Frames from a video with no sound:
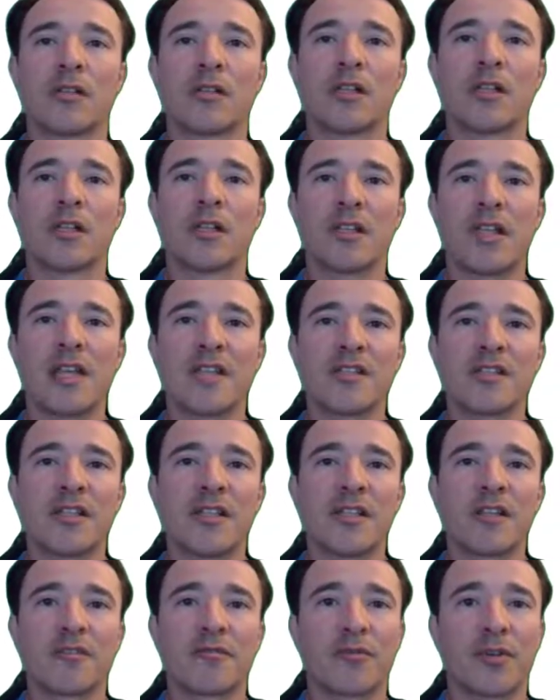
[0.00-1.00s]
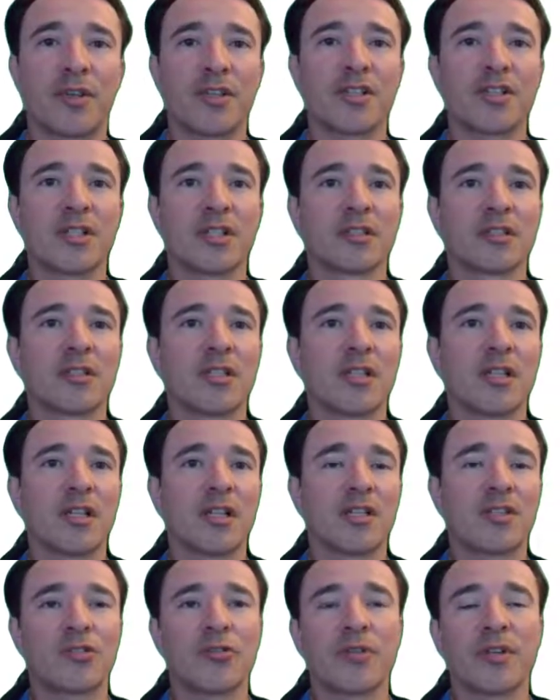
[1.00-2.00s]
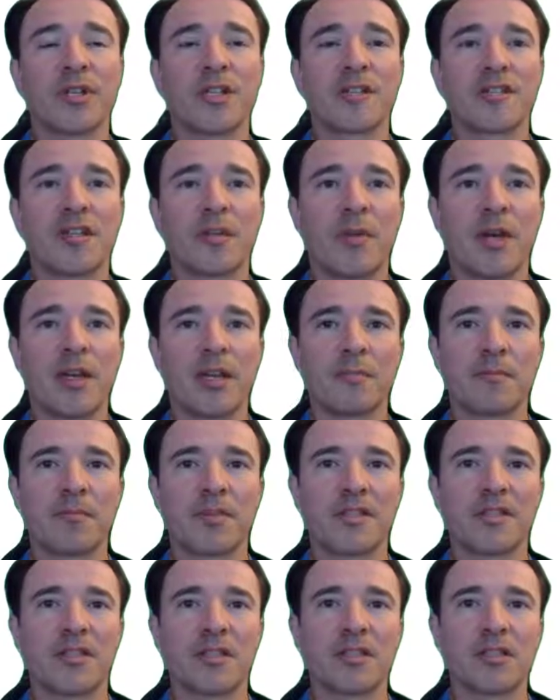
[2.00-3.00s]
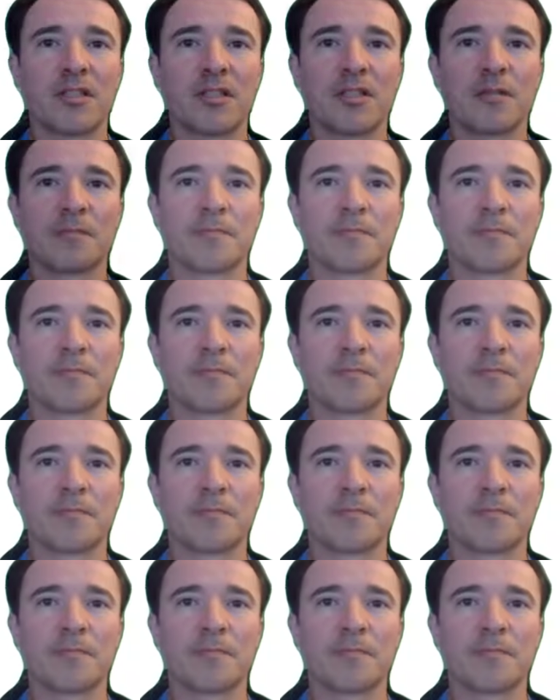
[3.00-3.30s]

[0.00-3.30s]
Lastly, the friction is treated semi-implicitly.